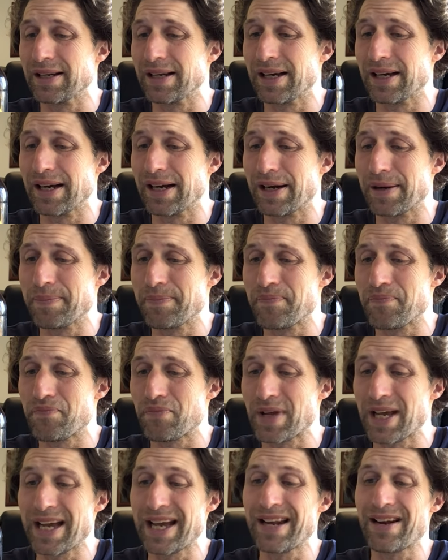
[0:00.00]

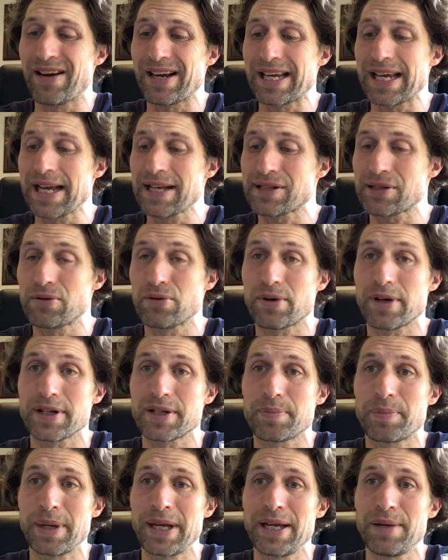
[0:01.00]
And I guess, look,
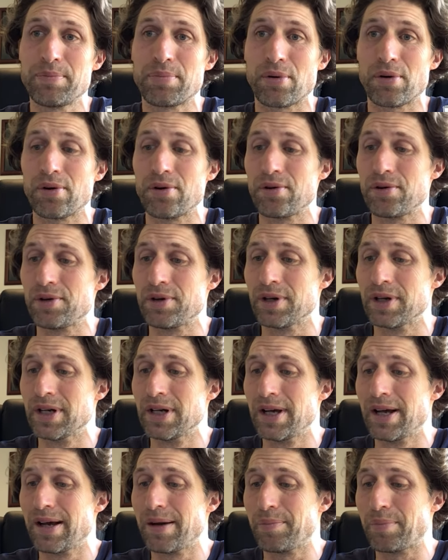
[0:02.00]
it's being brewed
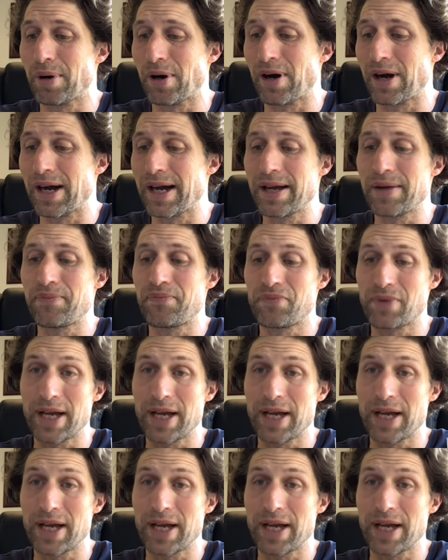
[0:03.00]
by,